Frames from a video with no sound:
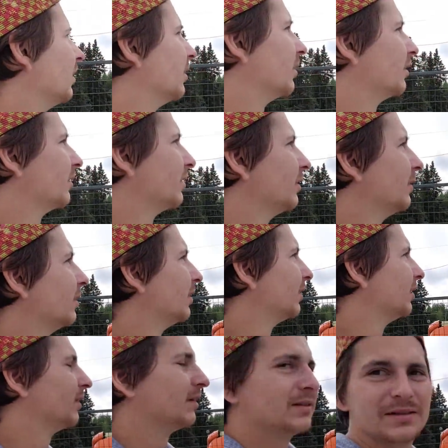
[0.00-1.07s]
Huh,
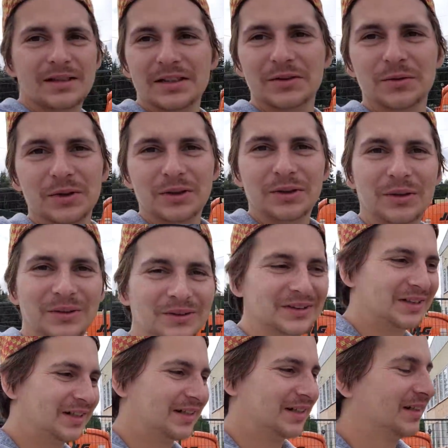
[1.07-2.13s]
that's real
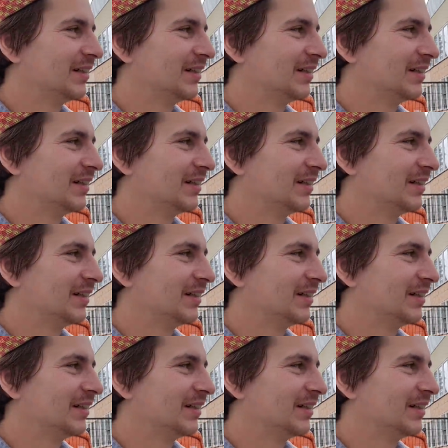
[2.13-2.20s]
old.